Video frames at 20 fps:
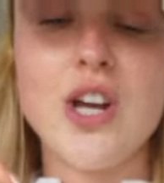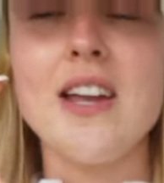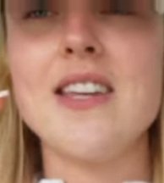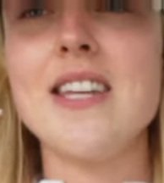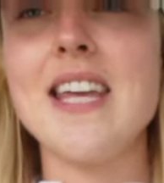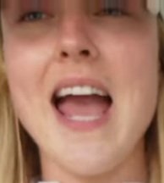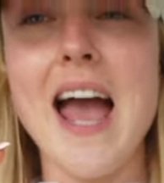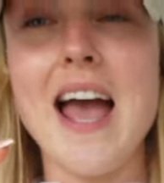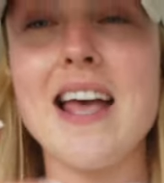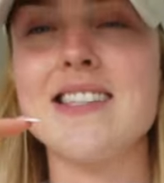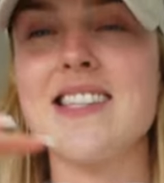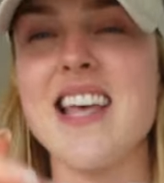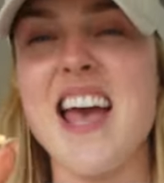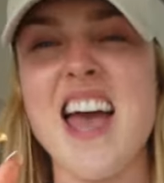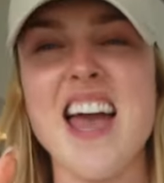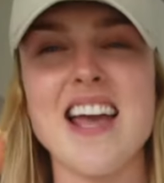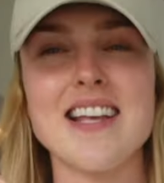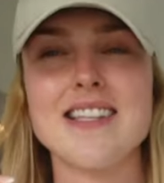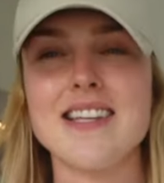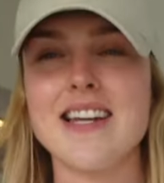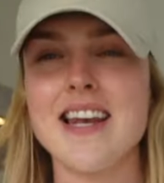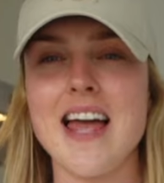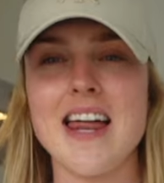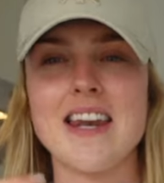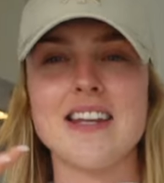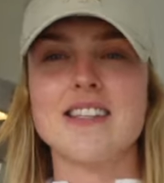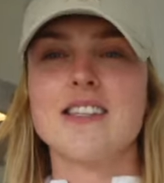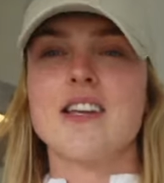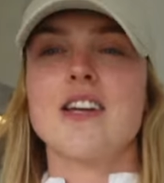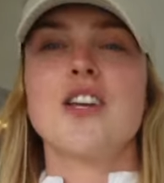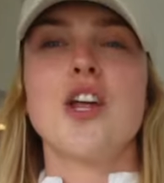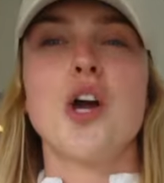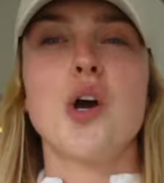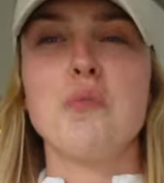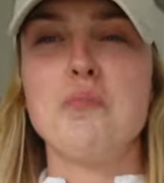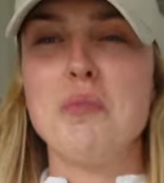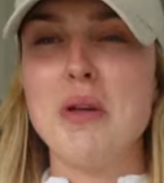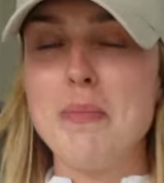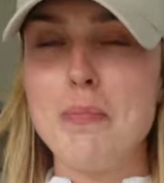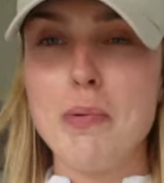And yes, eggs and lettuce. I
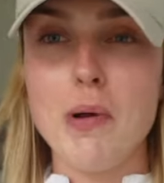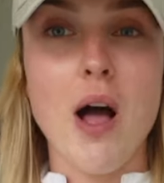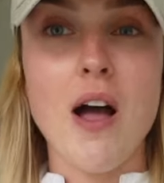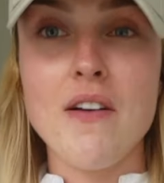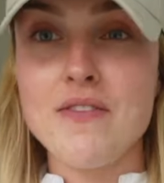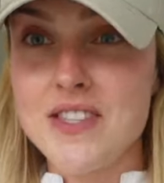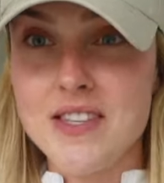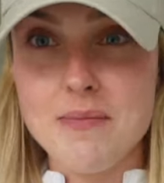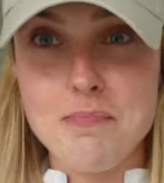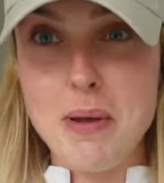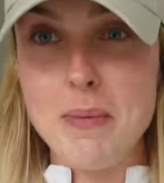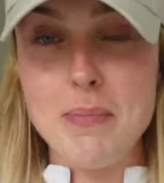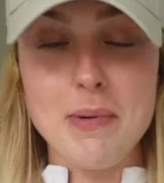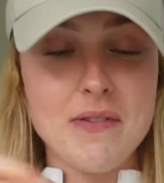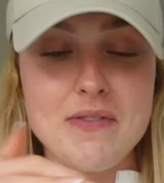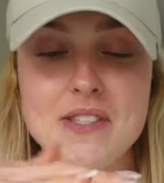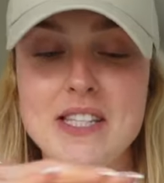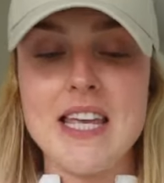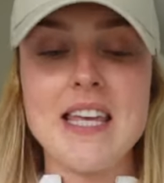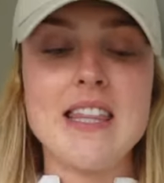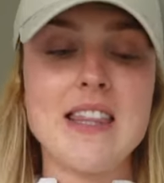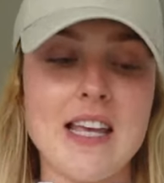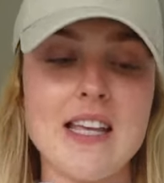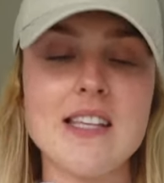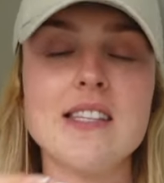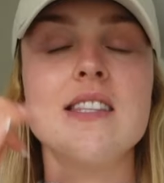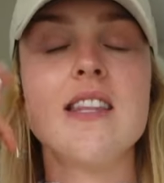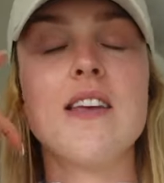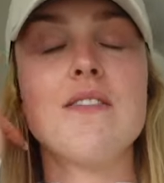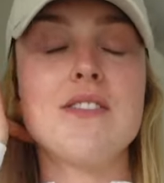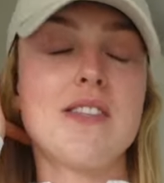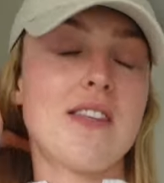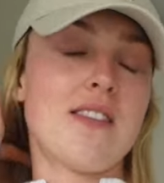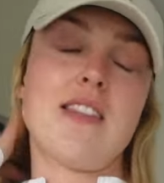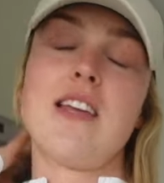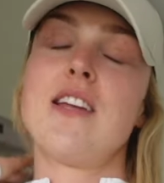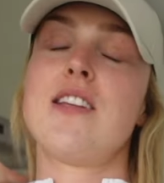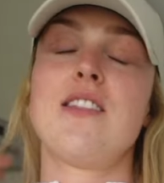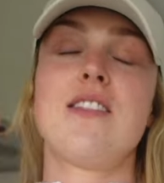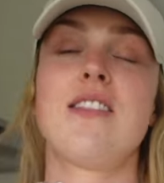know people have seen this and
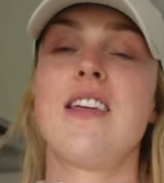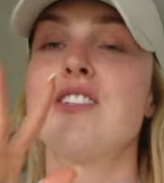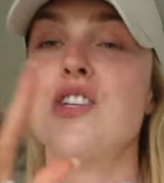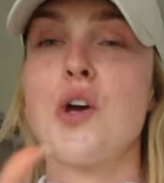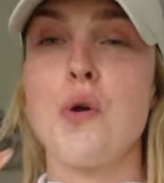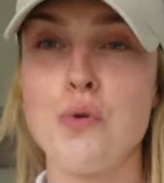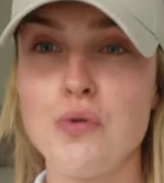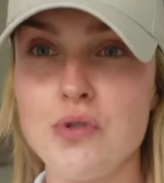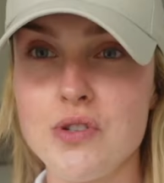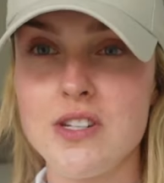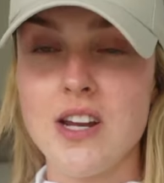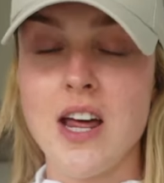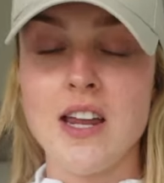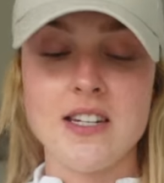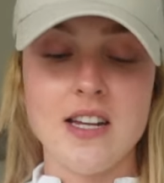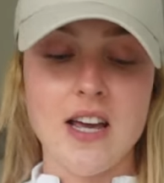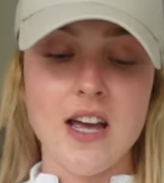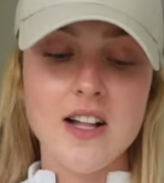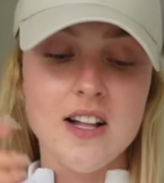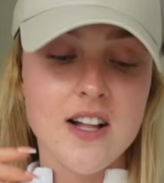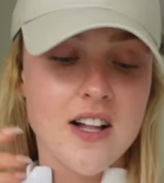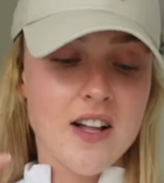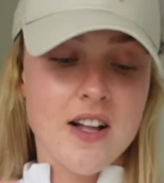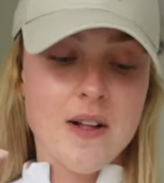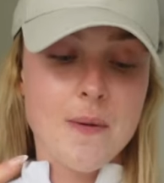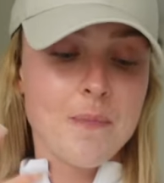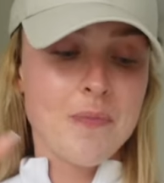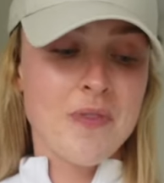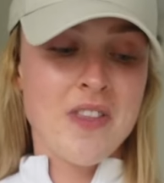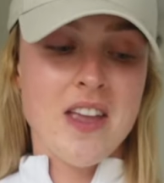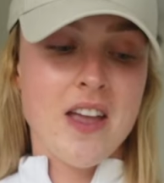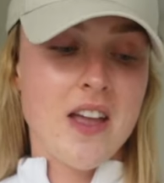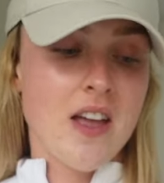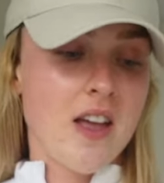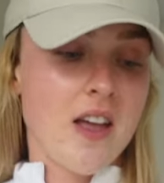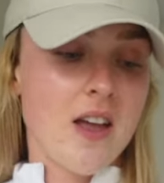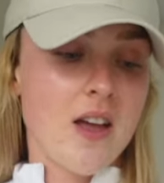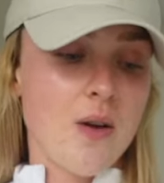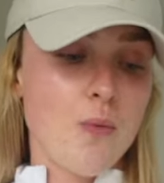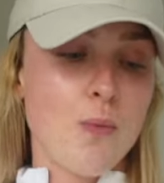they don't understand it.
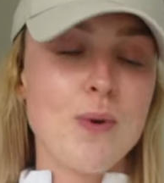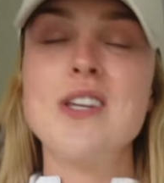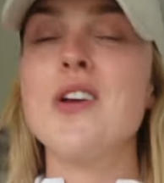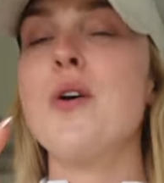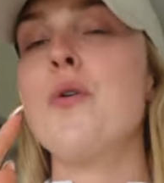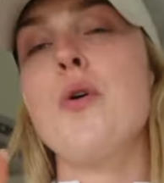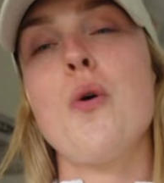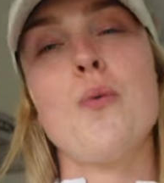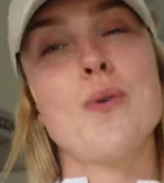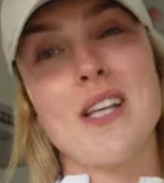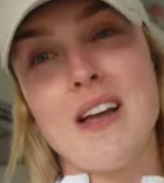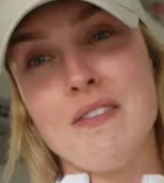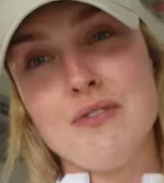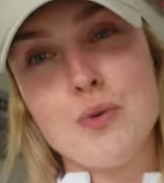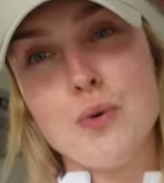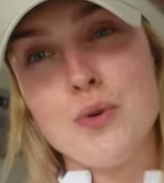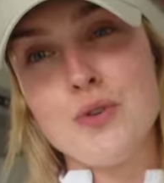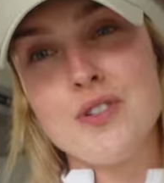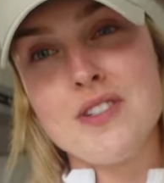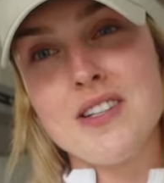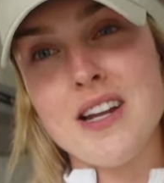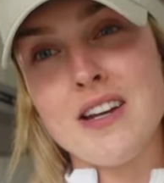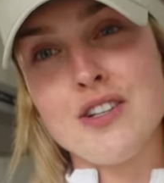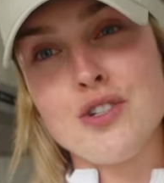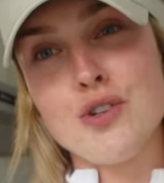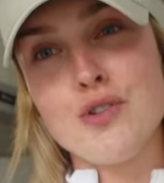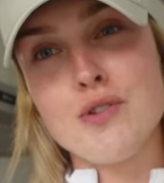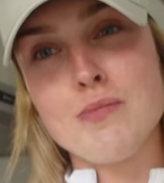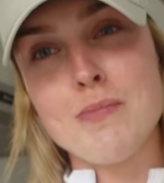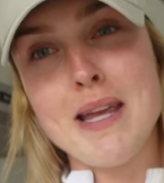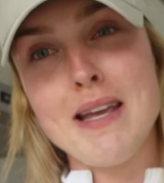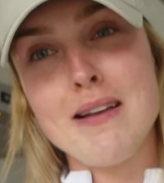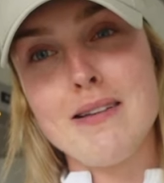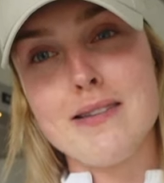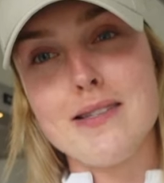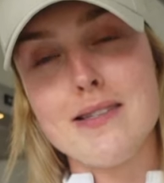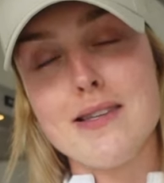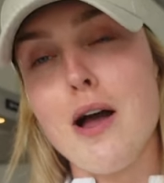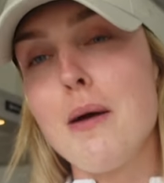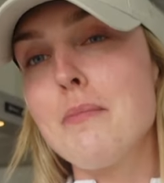We don't always have to understand each other's
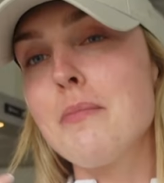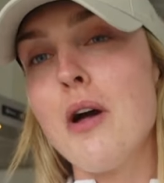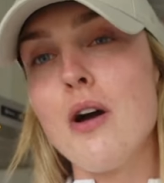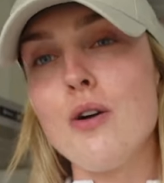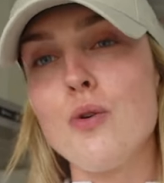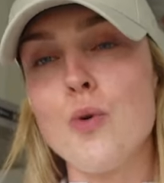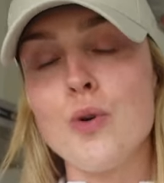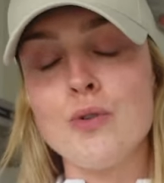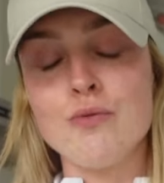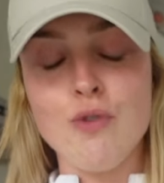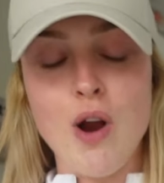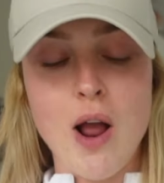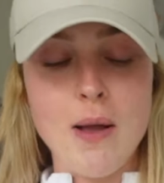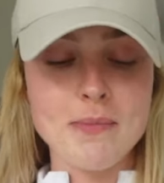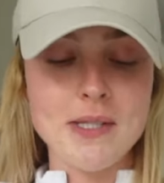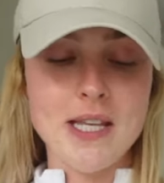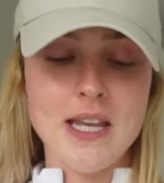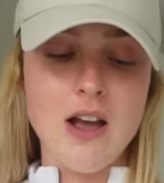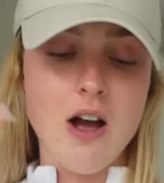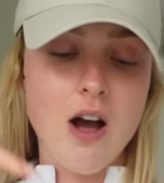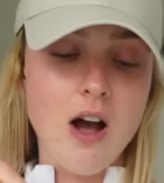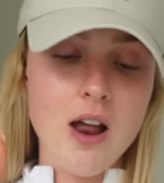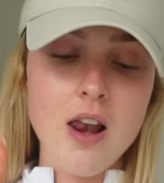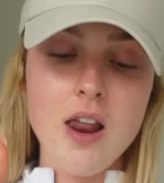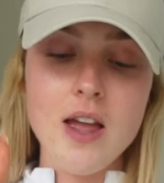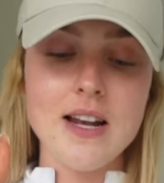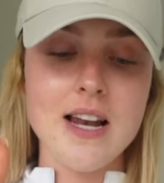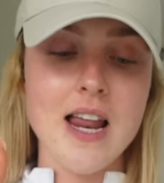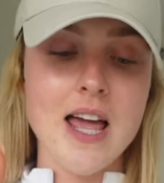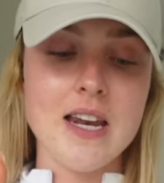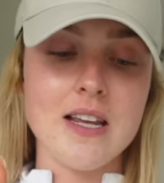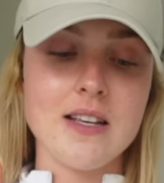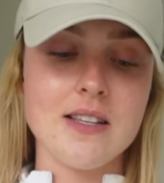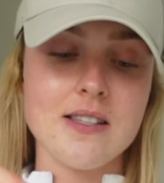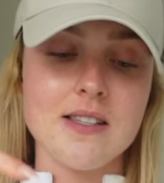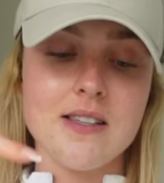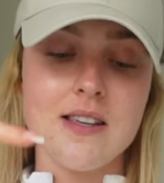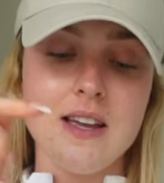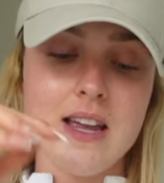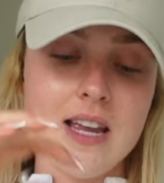meals. I'm not Gordon Ramsay. I like
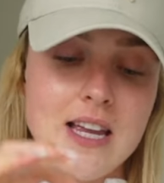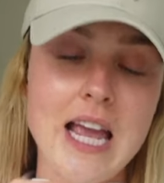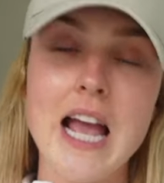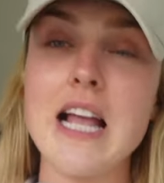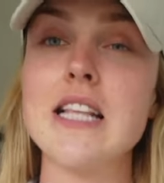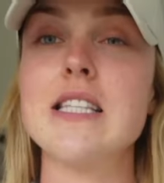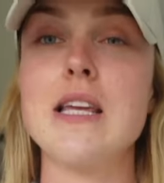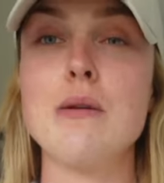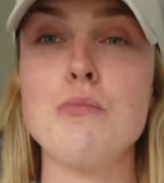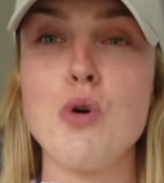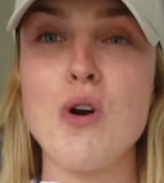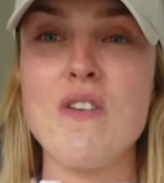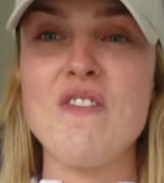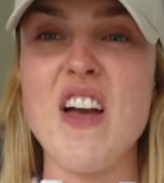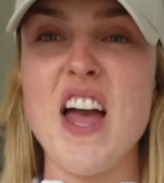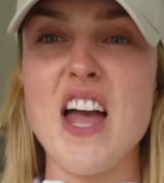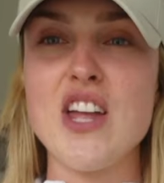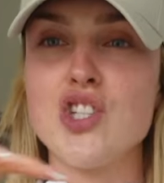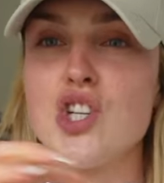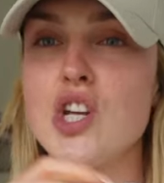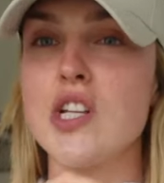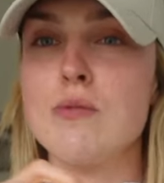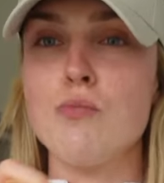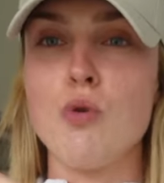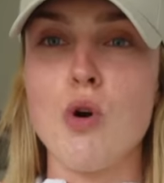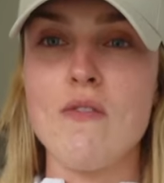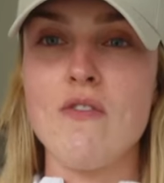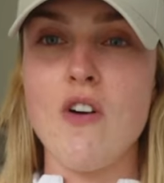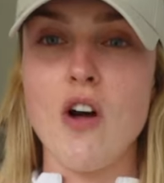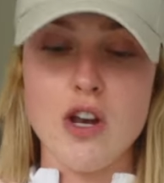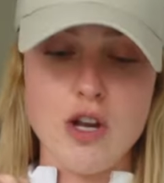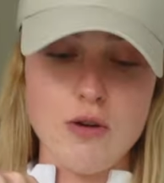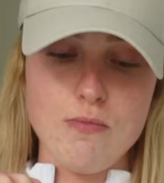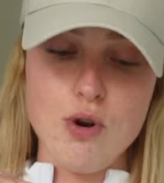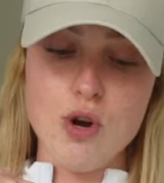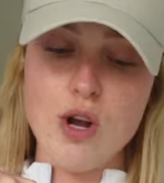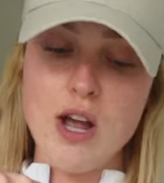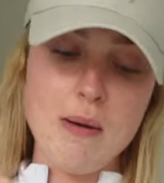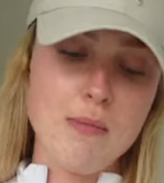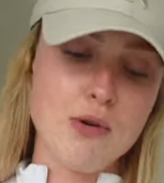lettuce. It gets in more veg. It's more volume.
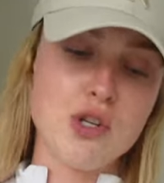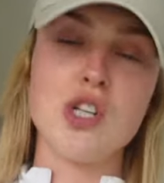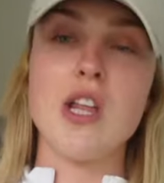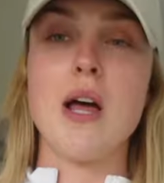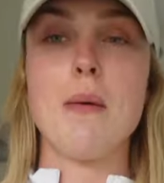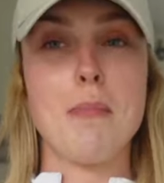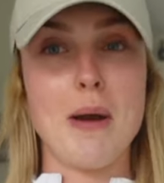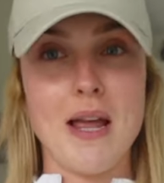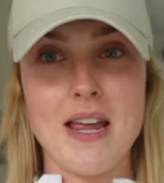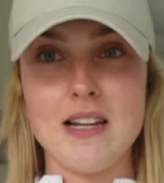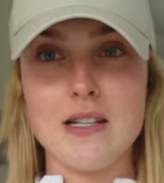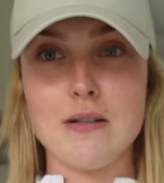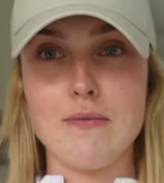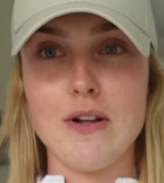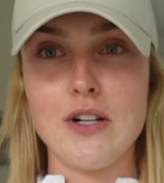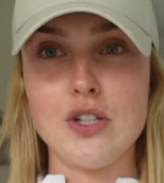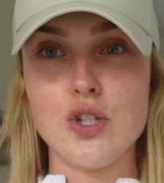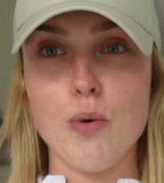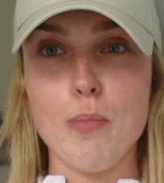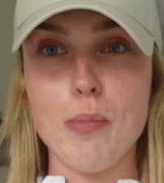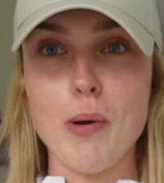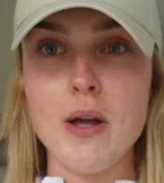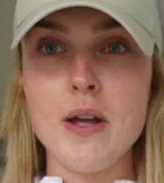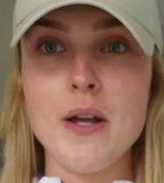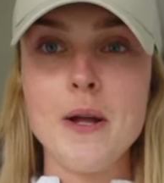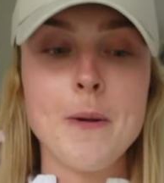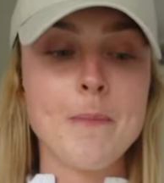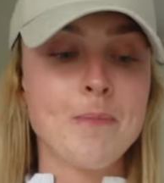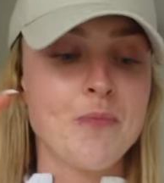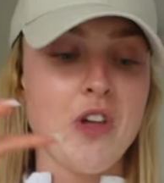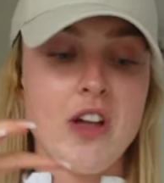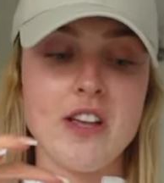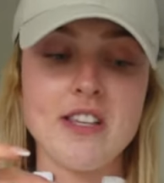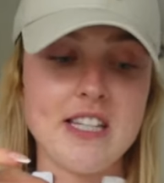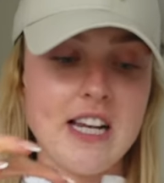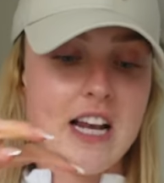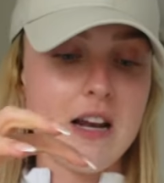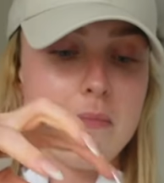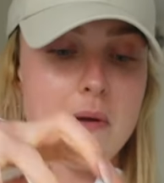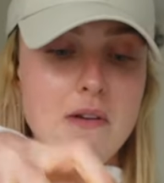Look how much of that plate it's filled up. I
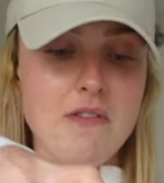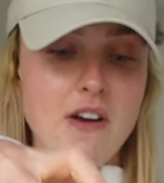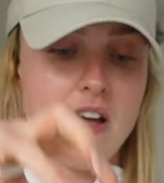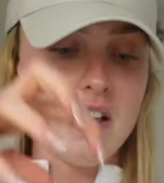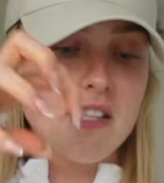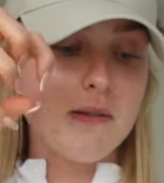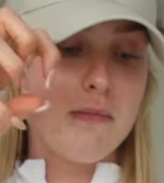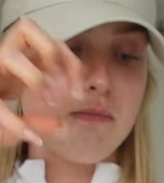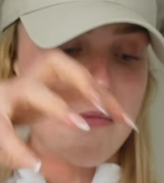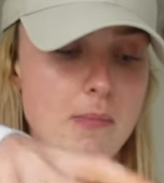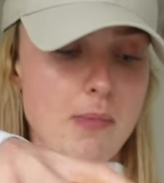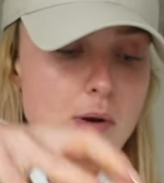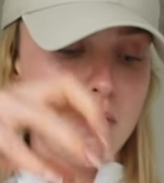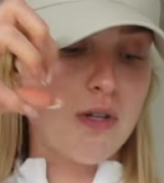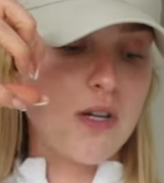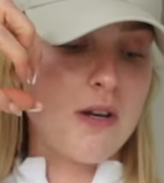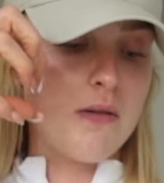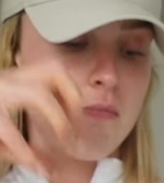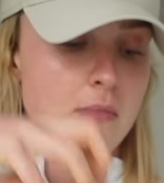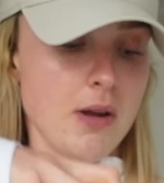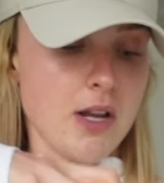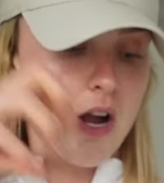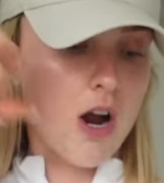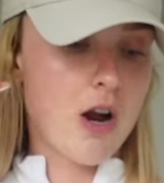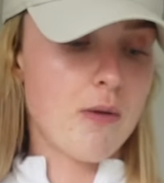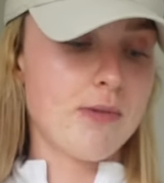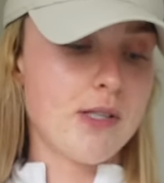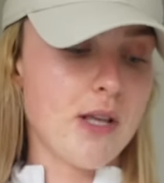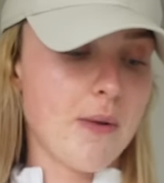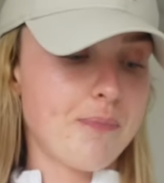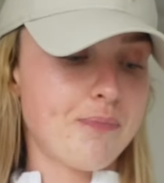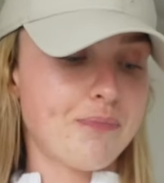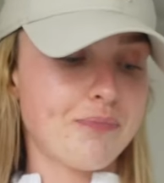still have my fats, my protein, my carbs.